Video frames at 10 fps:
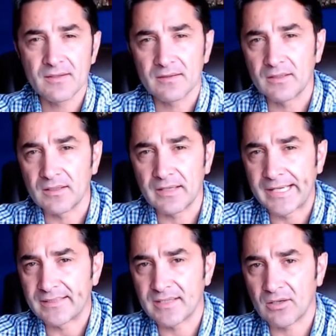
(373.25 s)

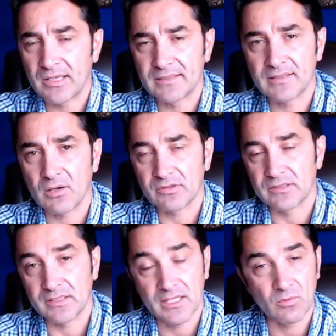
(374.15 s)
8,000
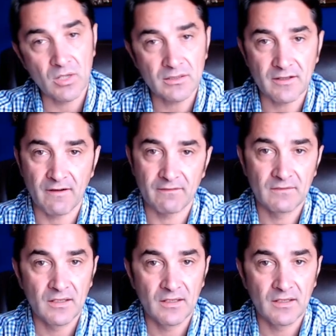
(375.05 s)
again, what the